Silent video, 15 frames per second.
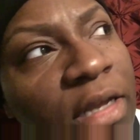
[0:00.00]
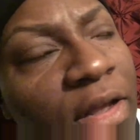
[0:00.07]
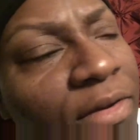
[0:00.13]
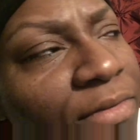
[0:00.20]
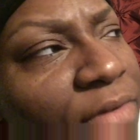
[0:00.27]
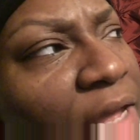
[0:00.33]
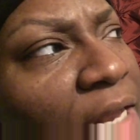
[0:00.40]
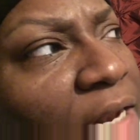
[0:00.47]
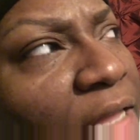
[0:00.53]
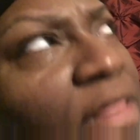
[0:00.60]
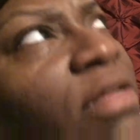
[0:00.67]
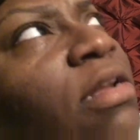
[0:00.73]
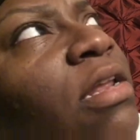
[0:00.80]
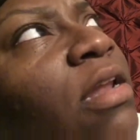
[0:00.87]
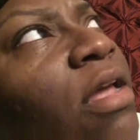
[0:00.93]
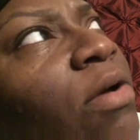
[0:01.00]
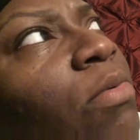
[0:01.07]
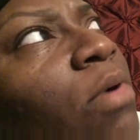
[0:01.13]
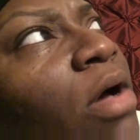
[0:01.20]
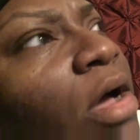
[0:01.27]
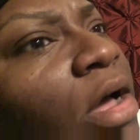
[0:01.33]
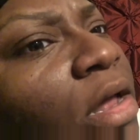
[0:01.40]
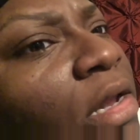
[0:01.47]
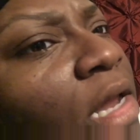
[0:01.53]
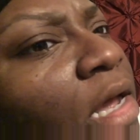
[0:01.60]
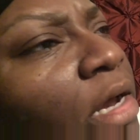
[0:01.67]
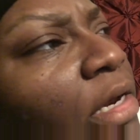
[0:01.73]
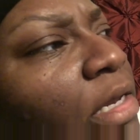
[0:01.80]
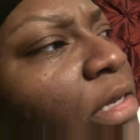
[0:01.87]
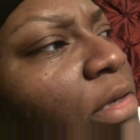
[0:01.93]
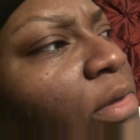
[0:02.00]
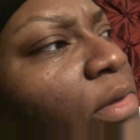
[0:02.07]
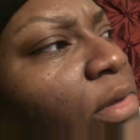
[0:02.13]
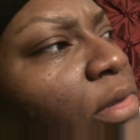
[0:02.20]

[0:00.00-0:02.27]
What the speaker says: ain't gonna find nothing in that wall, are you?